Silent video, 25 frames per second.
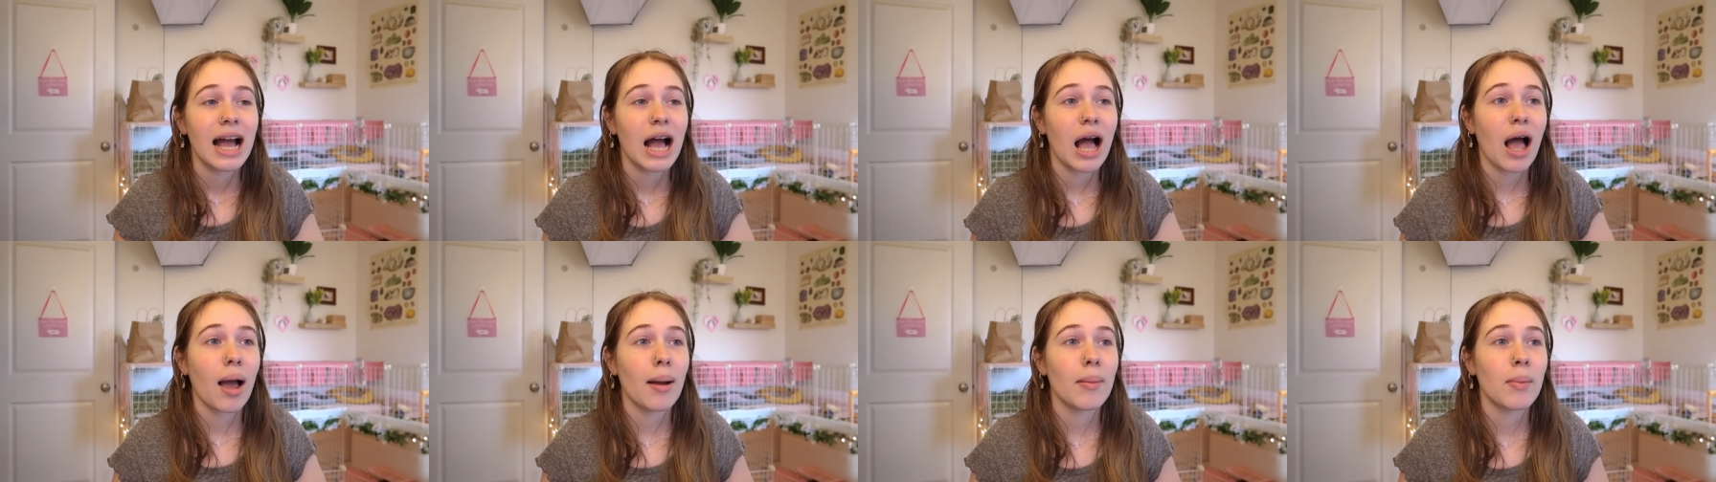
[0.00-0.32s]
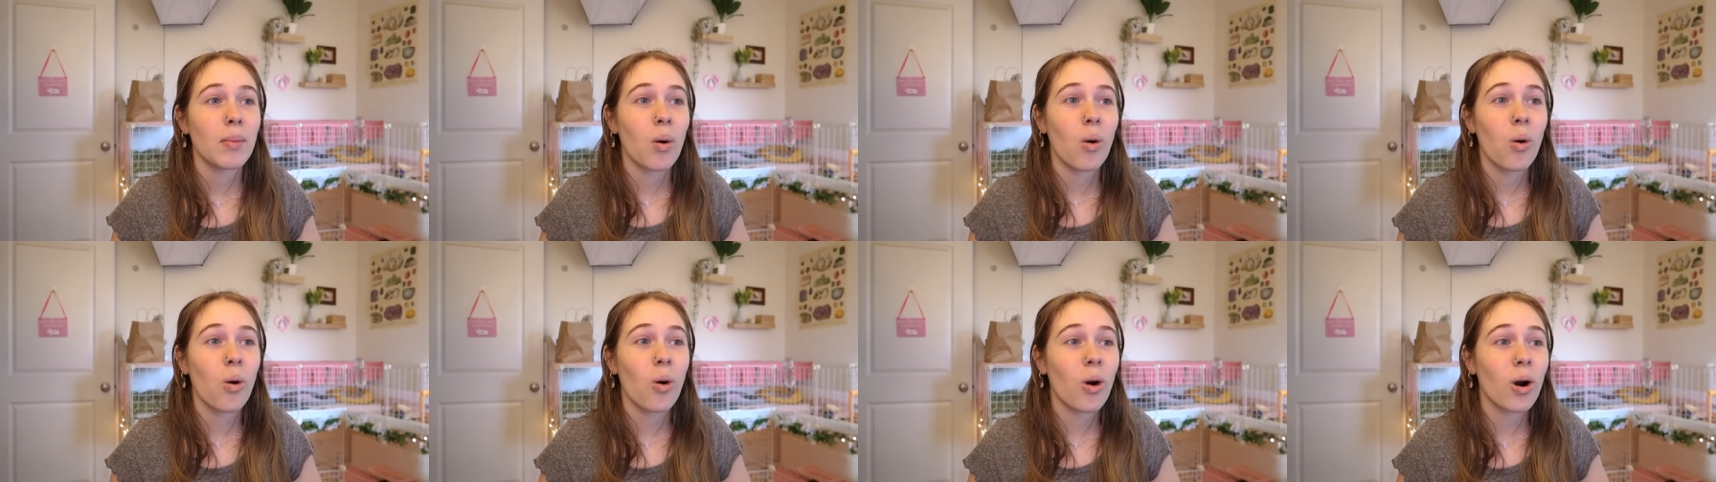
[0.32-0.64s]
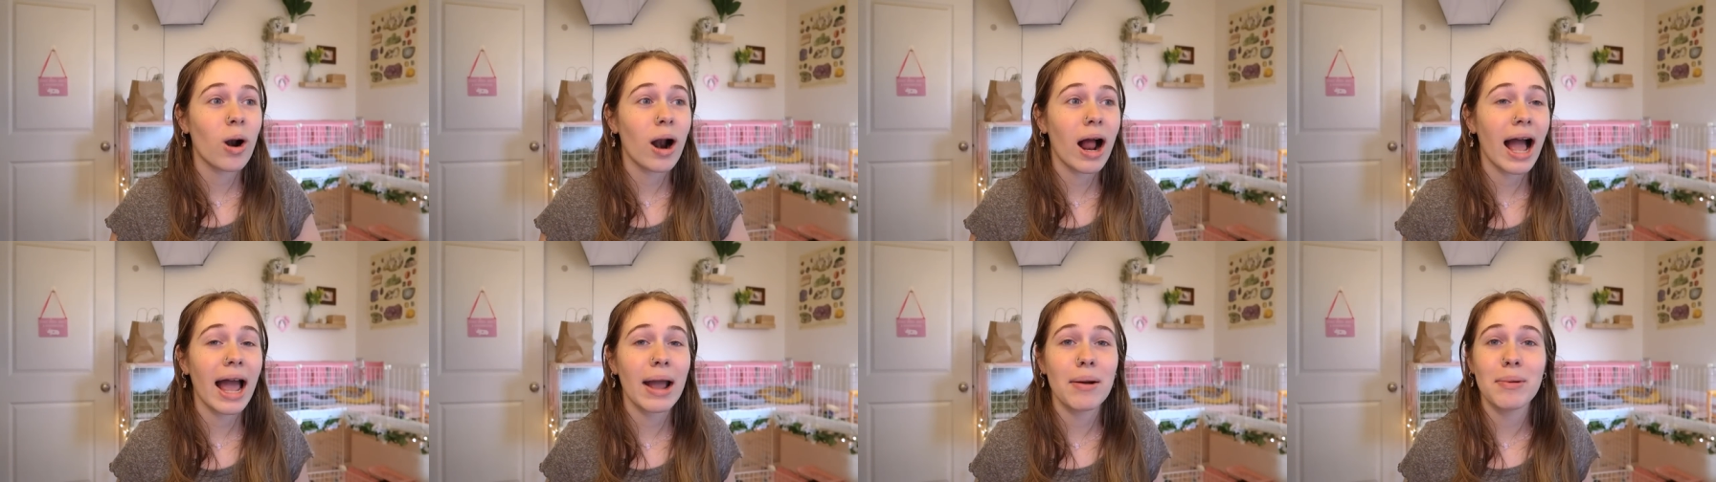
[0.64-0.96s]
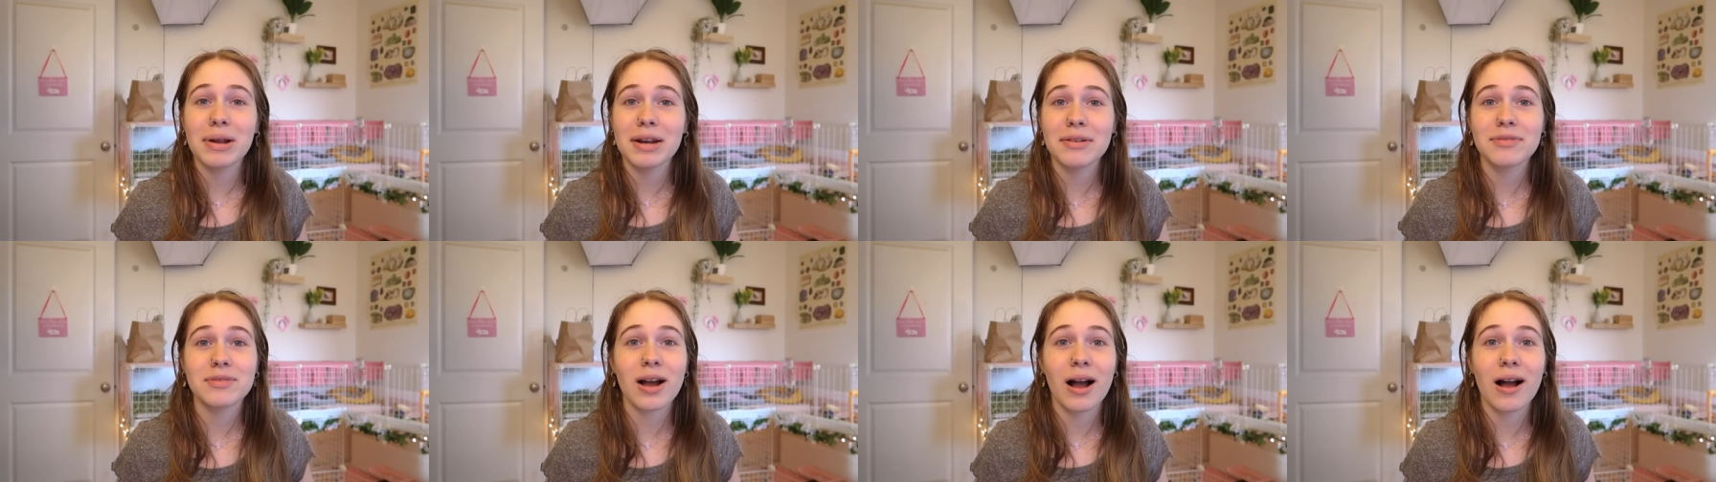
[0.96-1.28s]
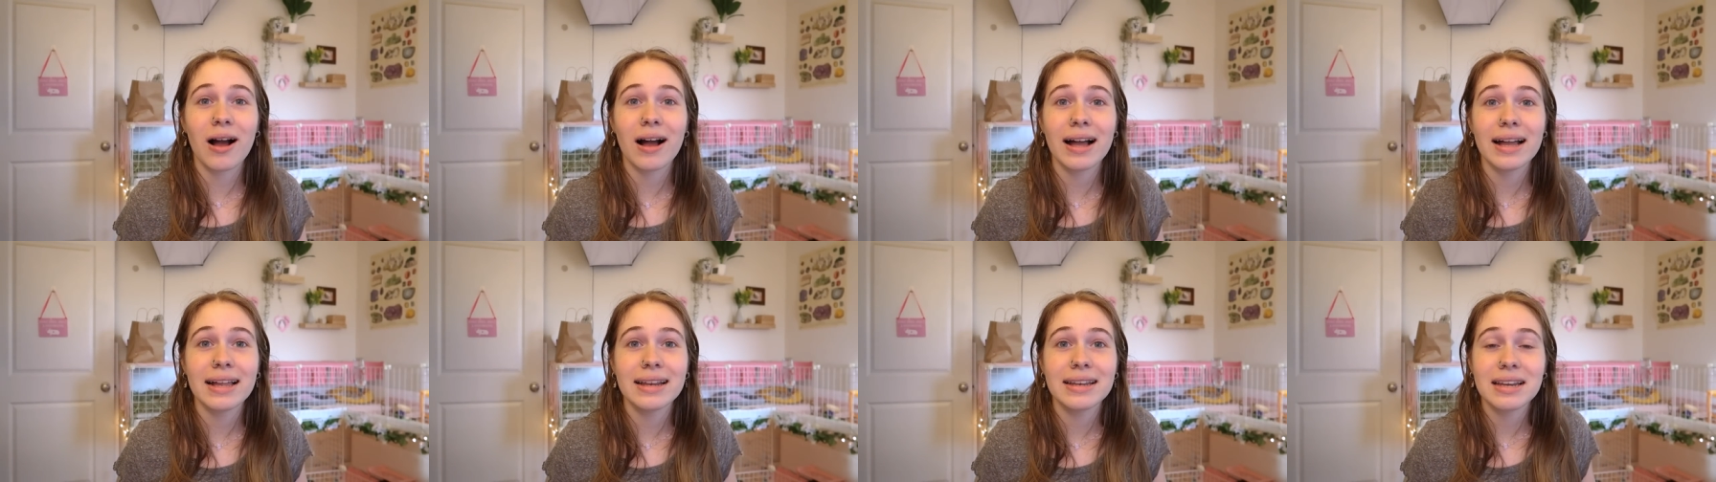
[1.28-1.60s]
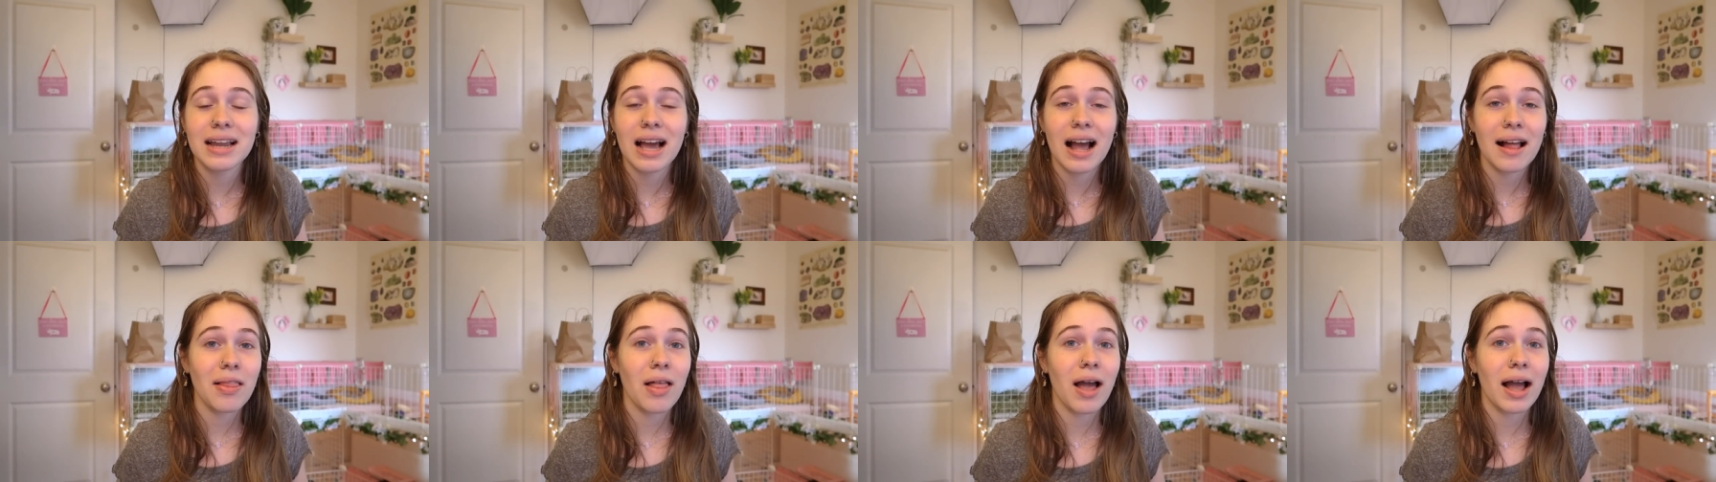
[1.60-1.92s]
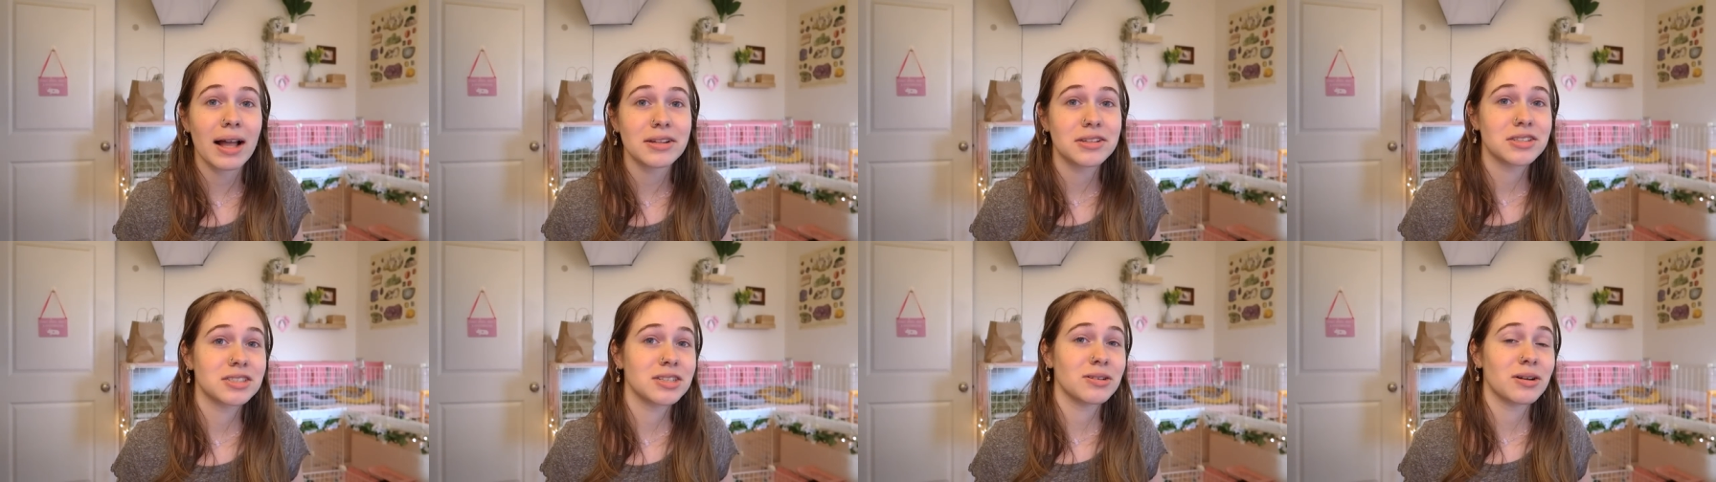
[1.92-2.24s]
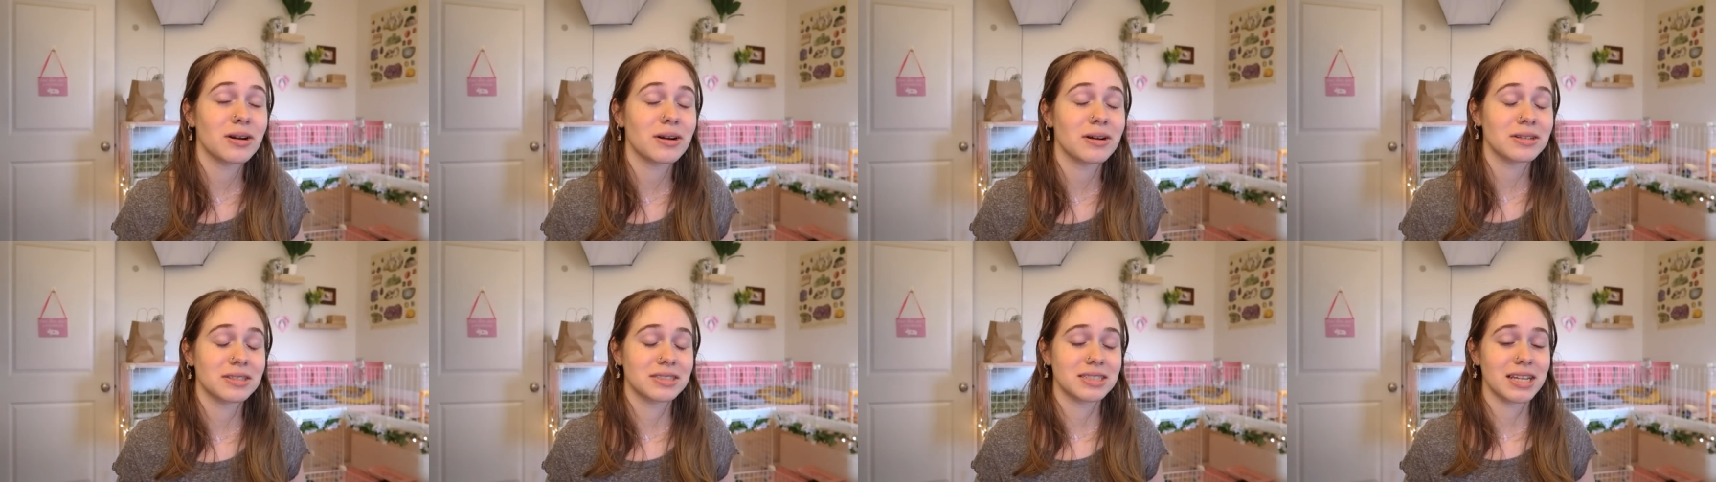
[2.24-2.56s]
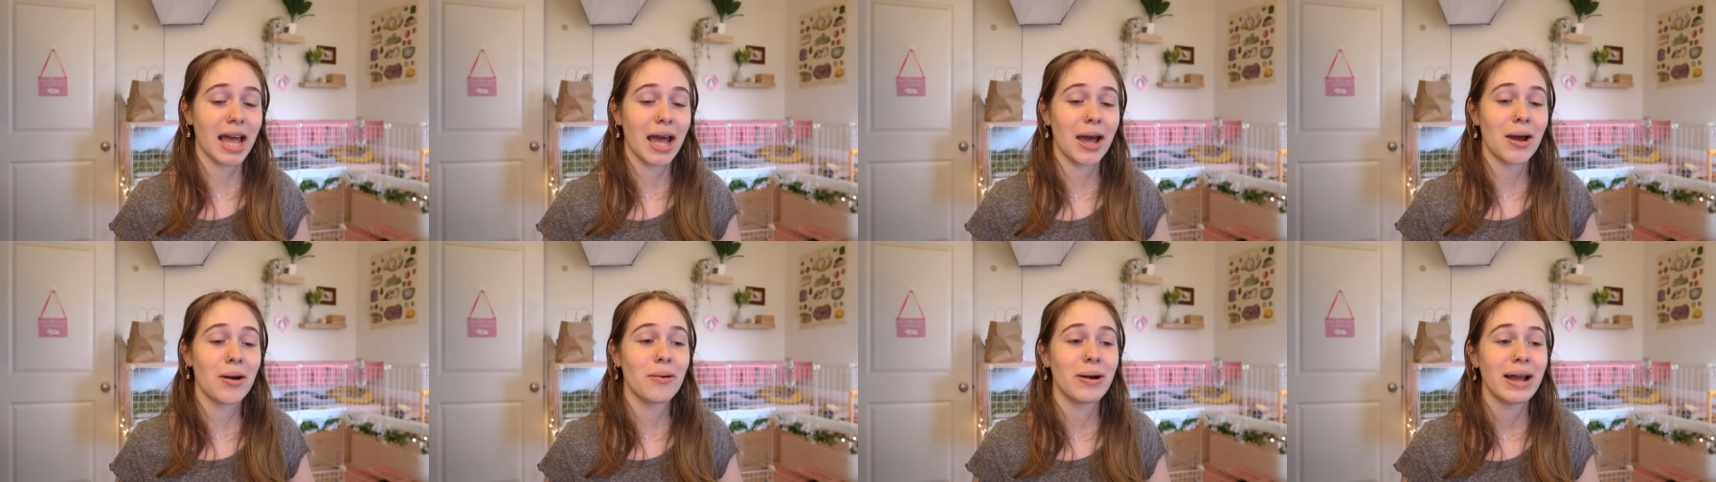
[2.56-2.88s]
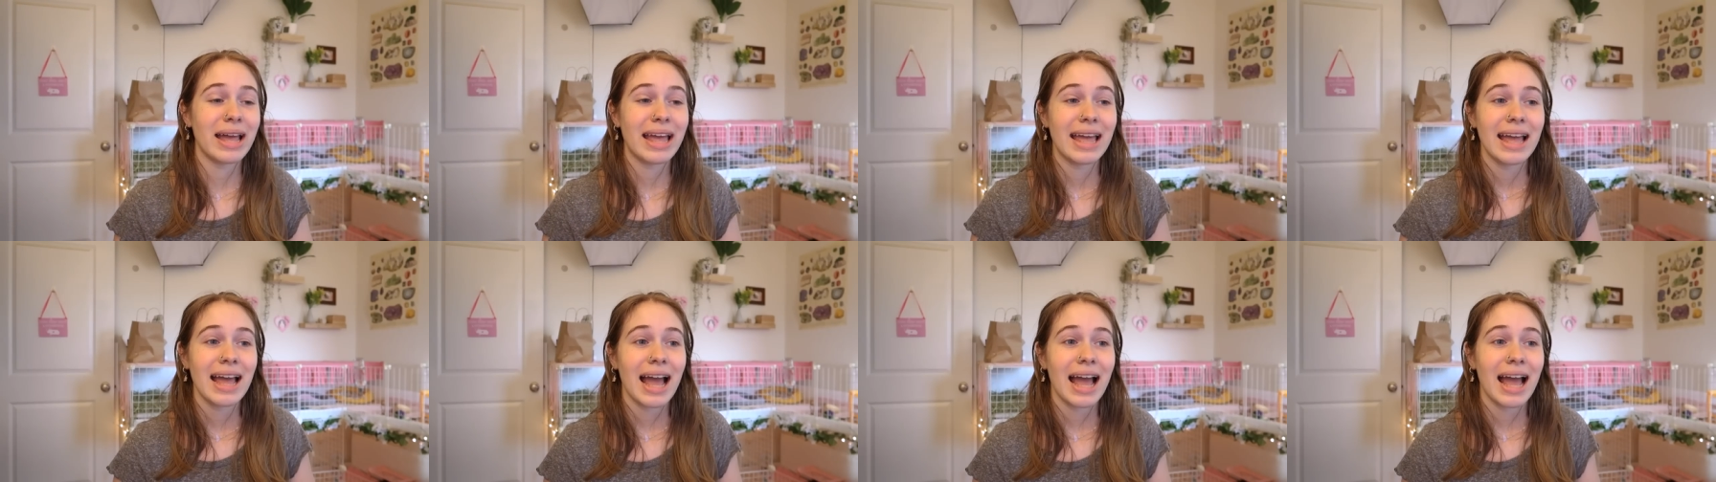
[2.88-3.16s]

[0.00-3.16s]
um, or I would have gone a lot sooner. So